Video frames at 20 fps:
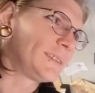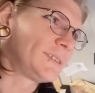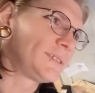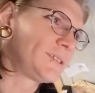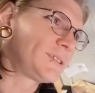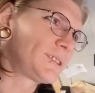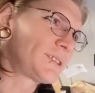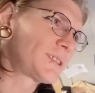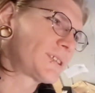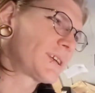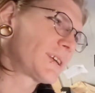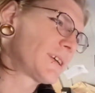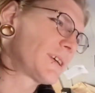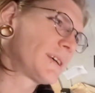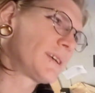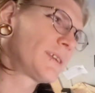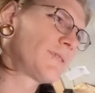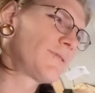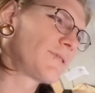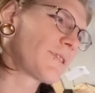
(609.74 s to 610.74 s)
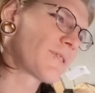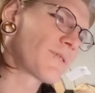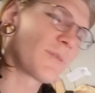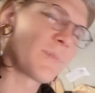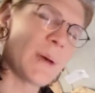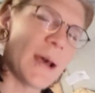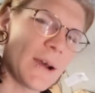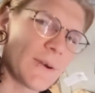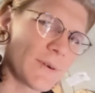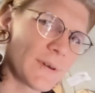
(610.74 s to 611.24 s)
just general
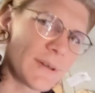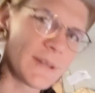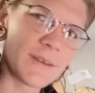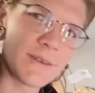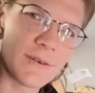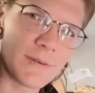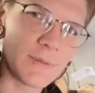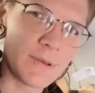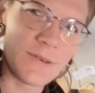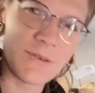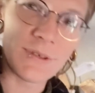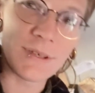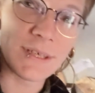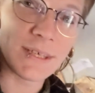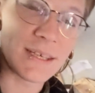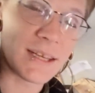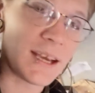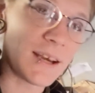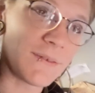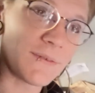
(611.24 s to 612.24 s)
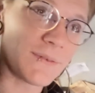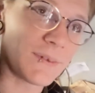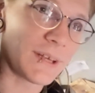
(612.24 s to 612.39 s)
power distribution stuff.